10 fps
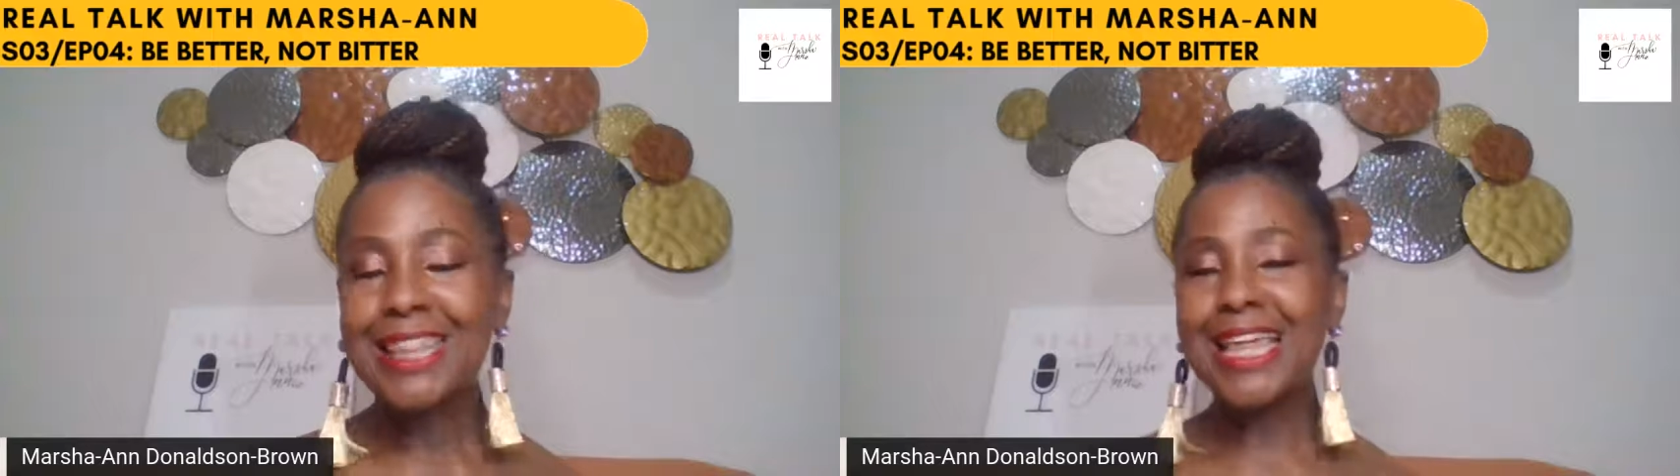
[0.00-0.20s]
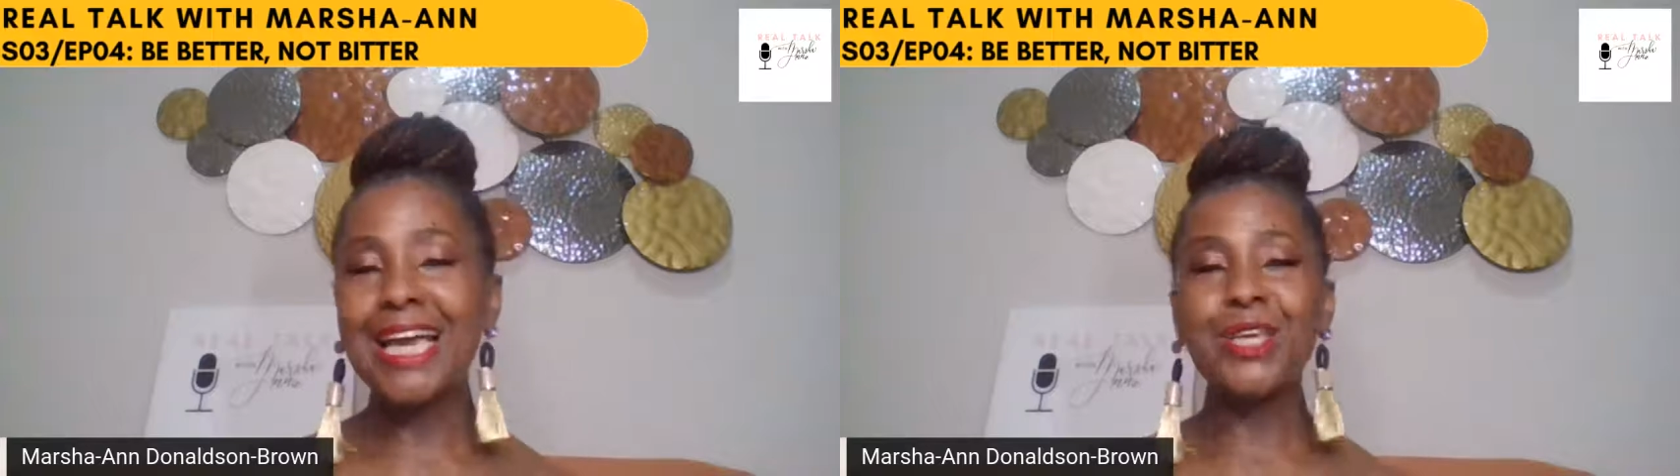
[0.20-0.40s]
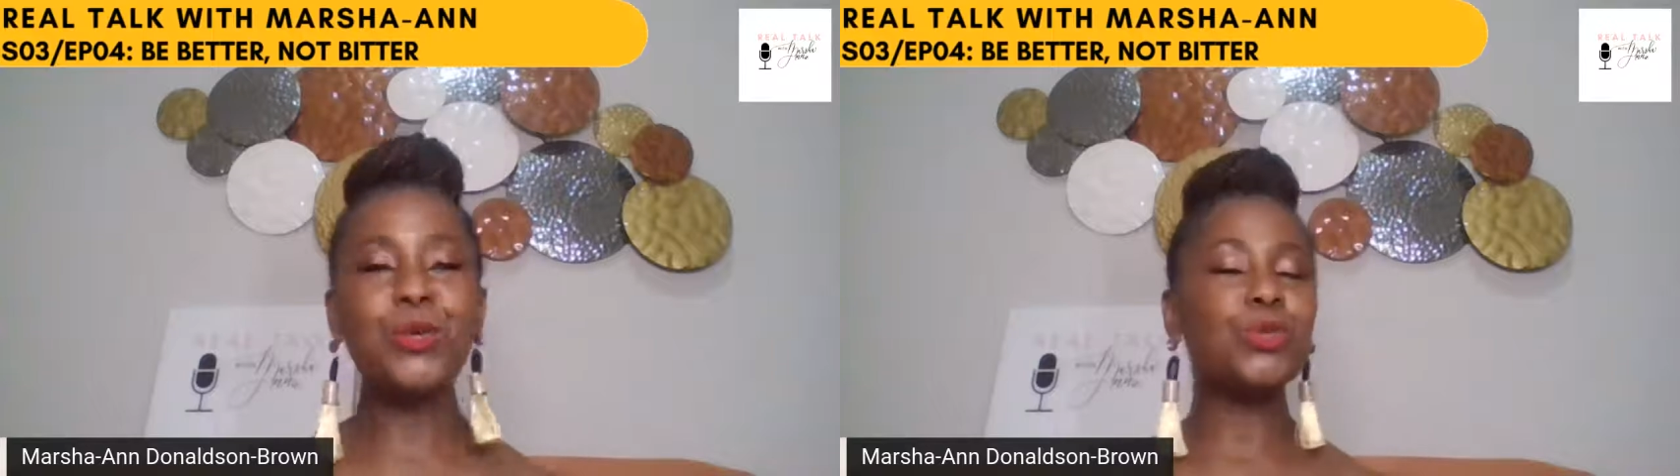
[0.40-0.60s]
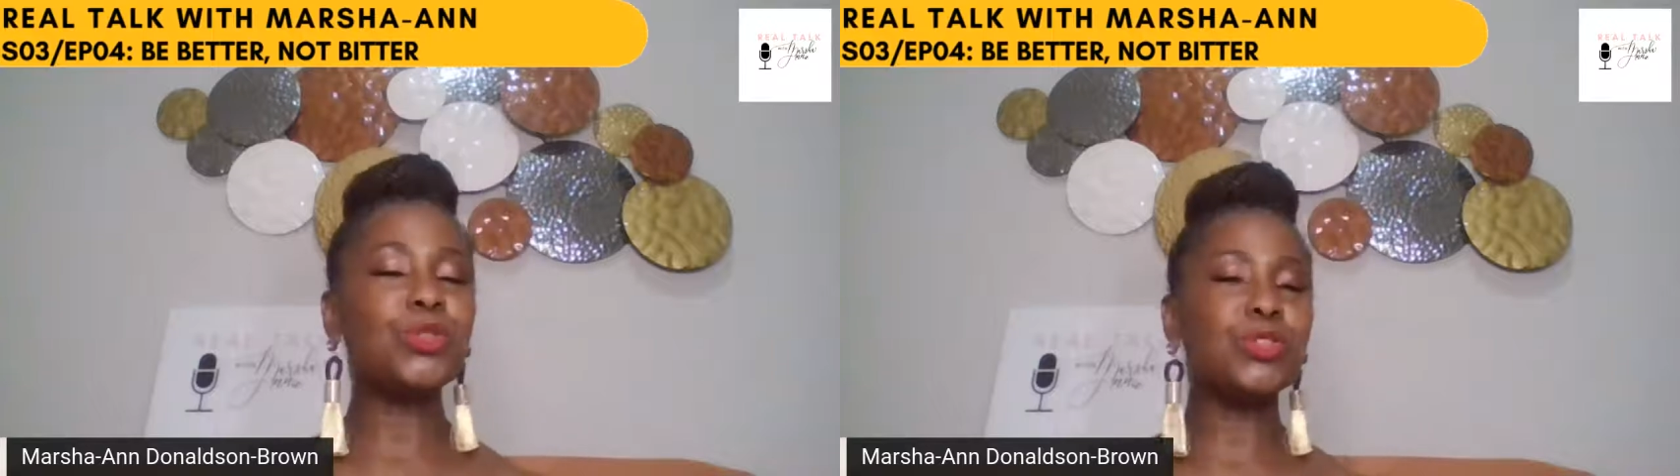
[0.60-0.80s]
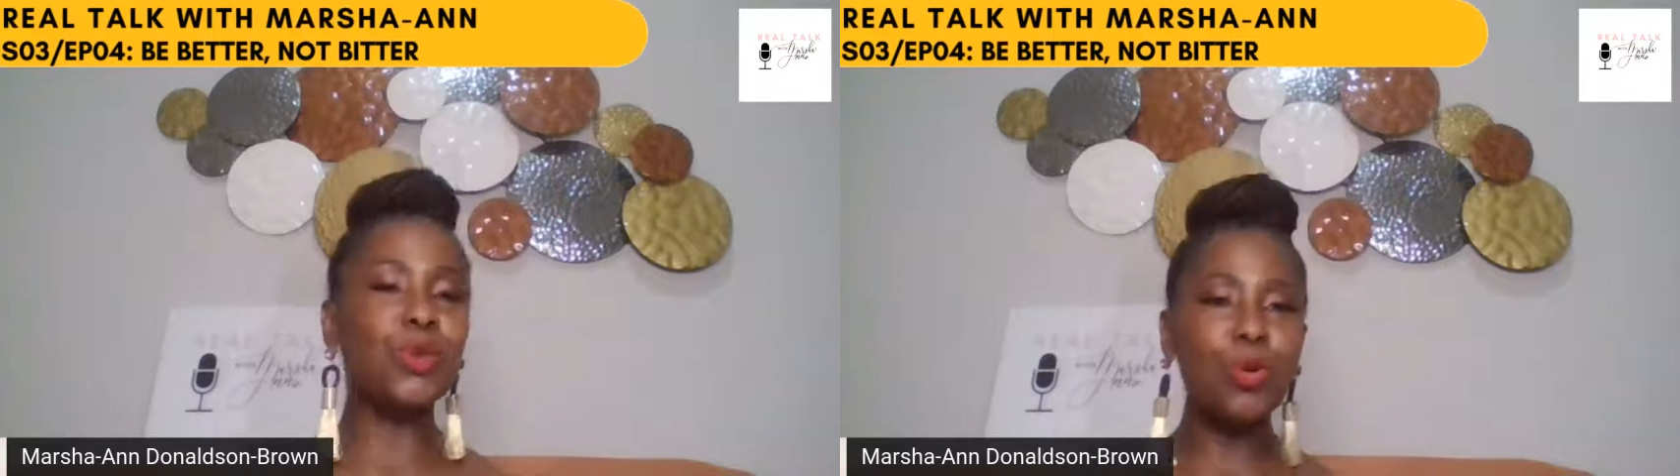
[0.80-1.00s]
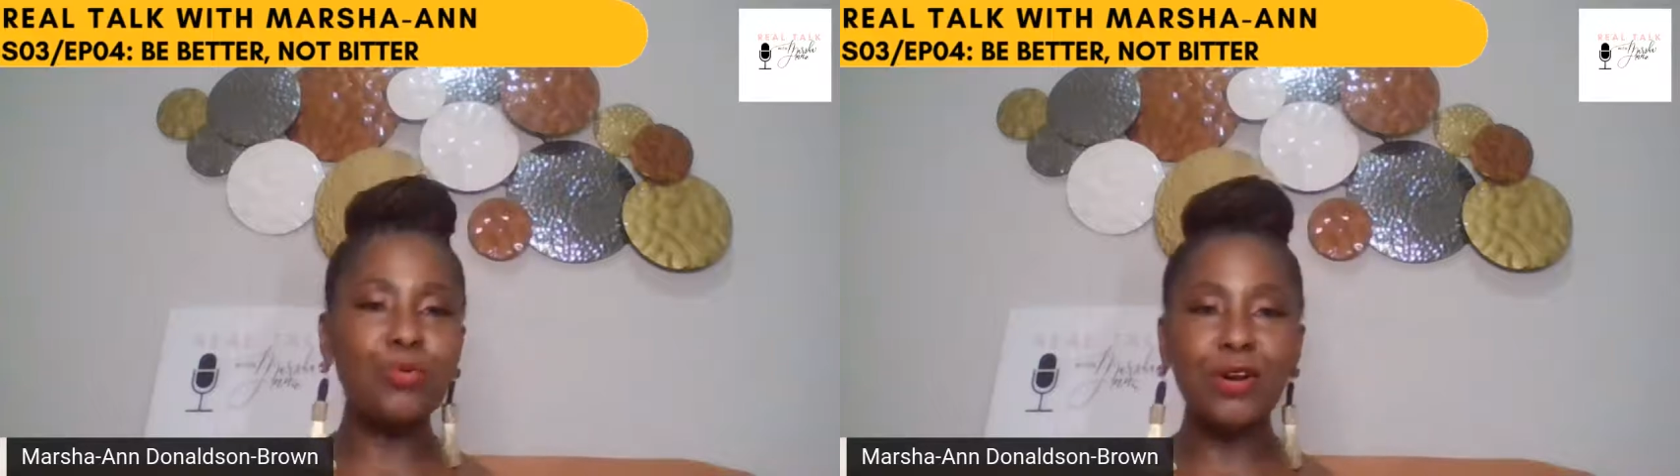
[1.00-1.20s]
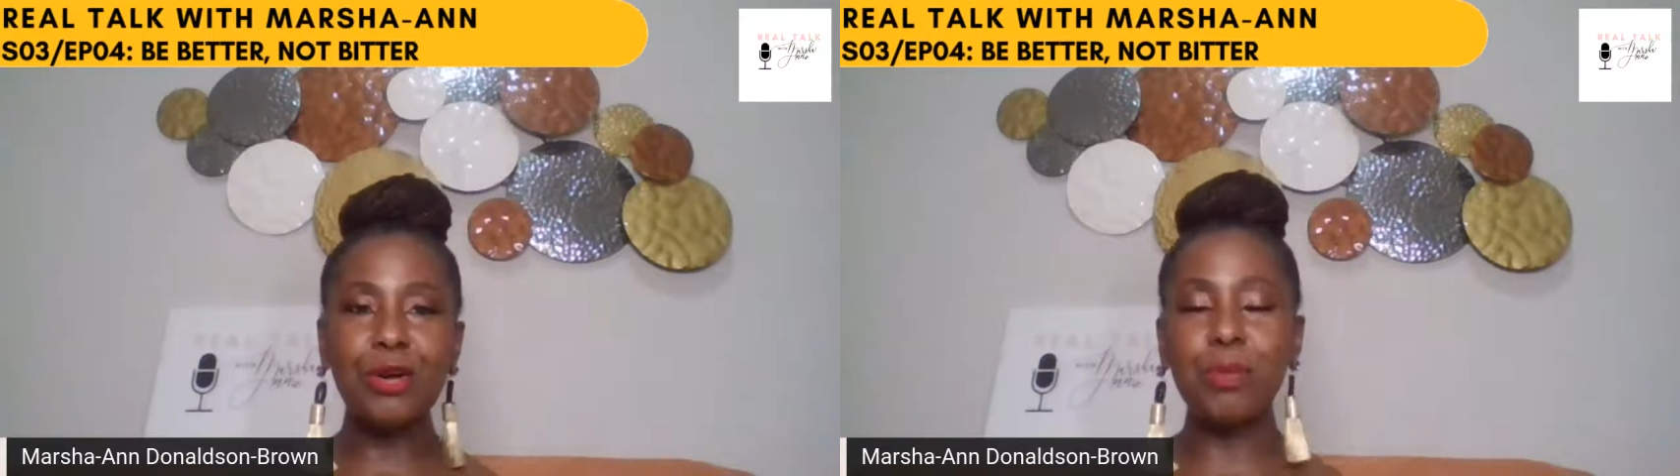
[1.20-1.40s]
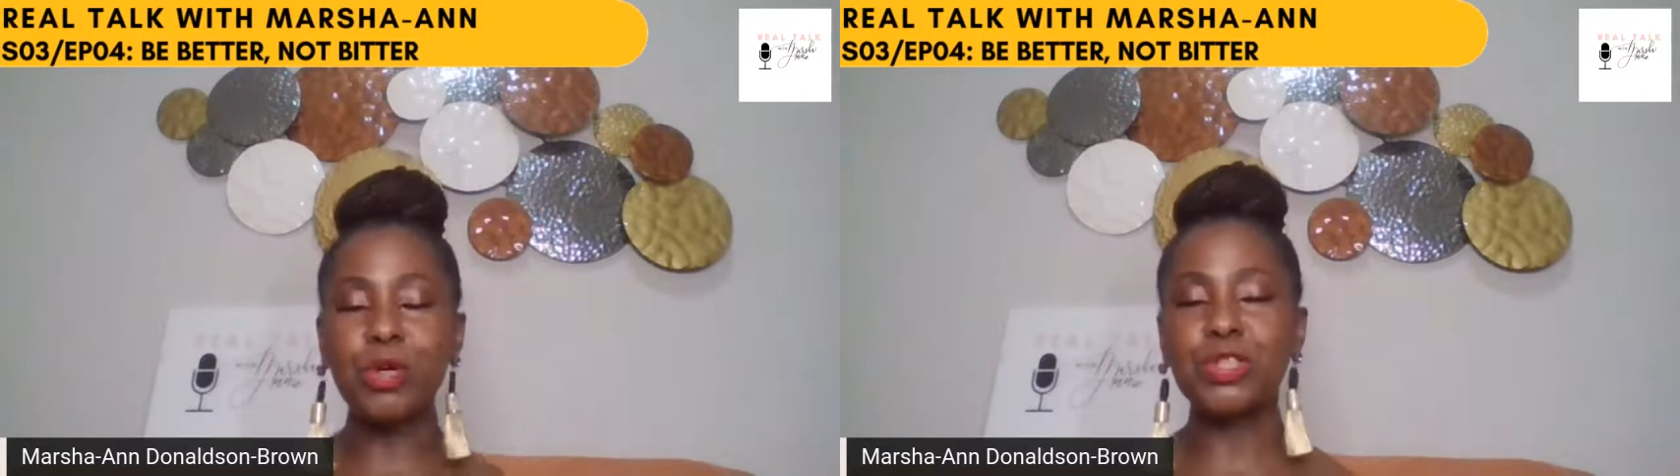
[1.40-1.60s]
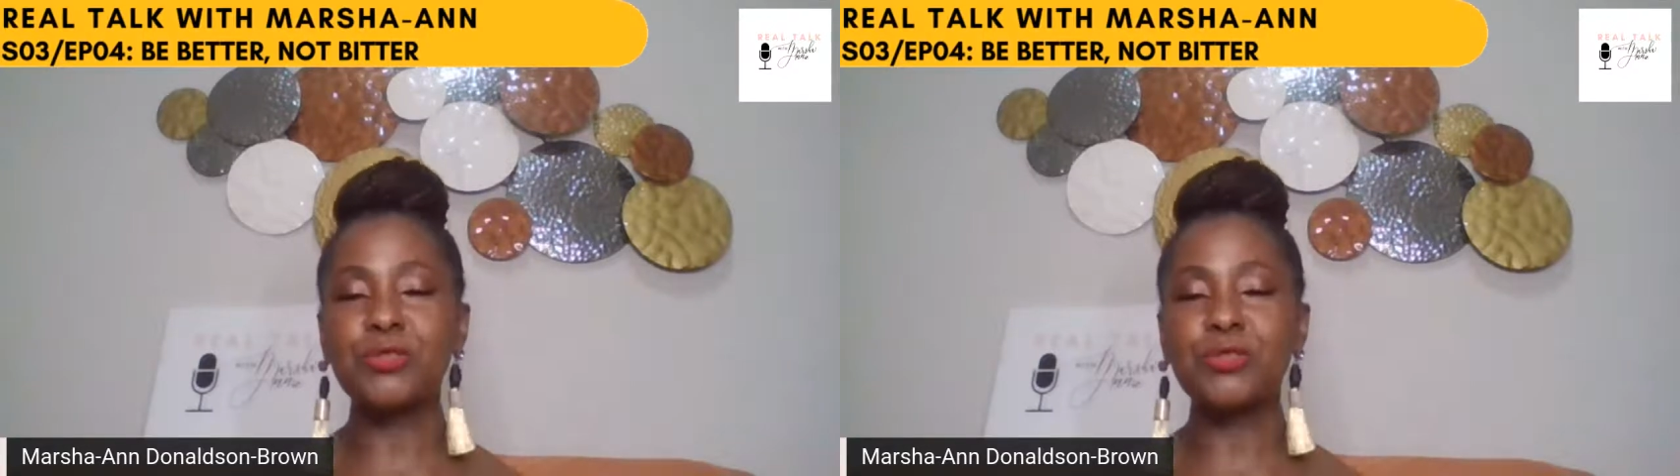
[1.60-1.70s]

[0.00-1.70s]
Thank you so very much